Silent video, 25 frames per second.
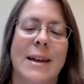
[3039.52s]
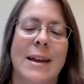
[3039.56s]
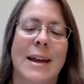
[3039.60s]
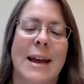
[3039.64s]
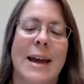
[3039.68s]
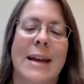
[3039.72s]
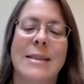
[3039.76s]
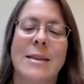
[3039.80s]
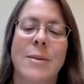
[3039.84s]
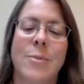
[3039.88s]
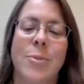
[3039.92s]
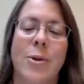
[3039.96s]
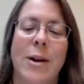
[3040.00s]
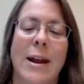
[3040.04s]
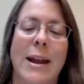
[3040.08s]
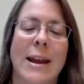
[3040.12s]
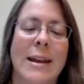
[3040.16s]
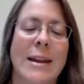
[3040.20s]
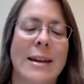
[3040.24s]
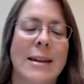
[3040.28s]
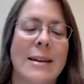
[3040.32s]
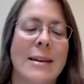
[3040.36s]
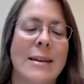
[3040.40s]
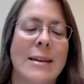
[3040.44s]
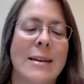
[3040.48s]
At the
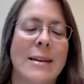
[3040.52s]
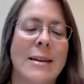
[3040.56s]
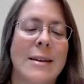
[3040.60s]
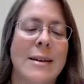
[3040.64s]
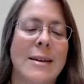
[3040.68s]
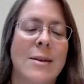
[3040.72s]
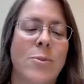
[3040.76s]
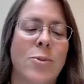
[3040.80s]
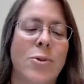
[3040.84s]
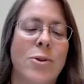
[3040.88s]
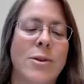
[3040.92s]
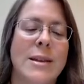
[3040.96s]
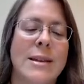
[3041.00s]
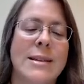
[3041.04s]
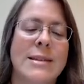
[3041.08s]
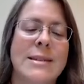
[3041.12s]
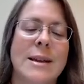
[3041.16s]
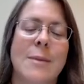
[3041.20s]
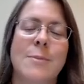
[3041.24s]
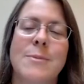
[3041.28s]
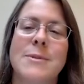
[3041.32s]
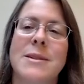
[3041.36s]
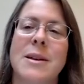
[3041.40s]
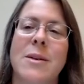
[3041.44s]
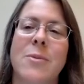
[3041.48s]
break, put this
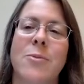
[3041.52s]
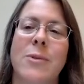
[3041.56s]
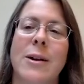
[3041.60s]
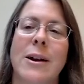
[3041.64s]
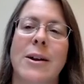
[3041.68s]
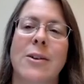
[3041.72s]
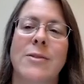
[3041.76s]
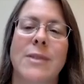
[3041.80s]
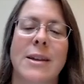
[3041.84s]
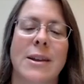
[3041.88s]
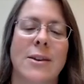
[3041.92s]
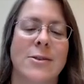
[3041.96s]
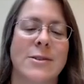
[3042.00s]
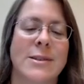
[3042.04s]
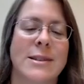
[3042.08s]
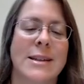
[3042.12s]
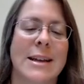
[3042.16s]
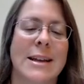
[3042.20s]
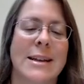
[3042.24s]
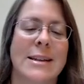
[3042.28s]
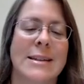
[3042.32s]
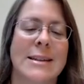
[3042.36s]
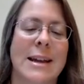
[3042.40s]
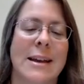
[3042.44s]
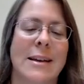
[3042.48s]
up somewhere that you'll see
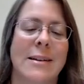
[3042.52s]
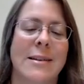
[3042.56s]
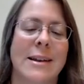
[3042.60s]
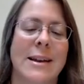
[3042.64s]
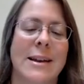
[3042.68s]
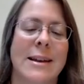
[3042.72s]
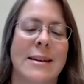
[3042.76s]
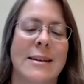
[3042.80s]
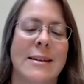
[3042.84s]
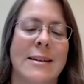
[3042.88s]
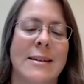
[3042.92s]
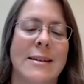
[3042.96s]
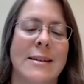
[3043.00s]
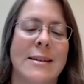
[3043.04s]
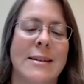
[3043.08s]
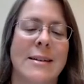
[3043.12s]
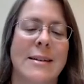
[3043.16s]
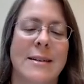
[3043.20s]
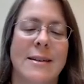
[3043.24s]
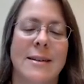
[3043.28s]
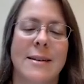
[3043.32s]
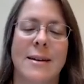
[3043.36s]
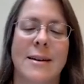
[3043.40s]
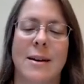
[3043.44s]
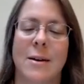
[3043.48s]
it daily.
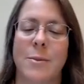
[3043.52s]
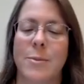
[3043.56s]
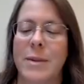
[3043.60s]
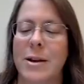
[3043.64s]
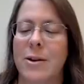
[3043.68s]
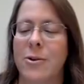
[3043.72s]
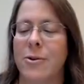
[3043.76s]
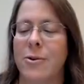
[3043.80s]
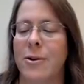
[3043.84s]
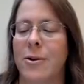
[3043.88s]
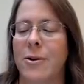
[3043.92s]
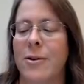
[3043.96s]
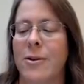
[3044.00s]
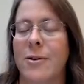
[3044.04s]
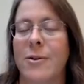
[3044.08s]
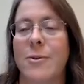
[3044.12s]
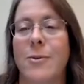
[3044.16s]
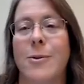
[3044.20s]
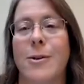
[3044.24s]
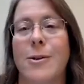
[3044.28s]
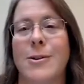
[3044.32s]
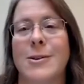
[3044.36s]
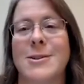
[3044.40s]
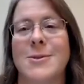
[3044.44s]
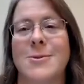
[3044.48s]
A mirror
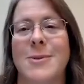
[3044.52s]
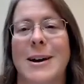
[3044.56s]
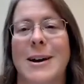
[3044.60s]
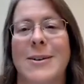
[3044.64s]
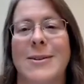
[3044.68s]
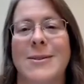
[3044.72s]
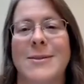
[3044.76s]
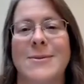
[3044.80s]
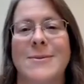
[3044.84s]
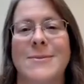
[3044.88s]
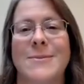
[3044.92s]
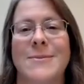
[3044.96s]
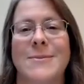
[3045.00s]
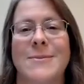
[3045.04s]
works well.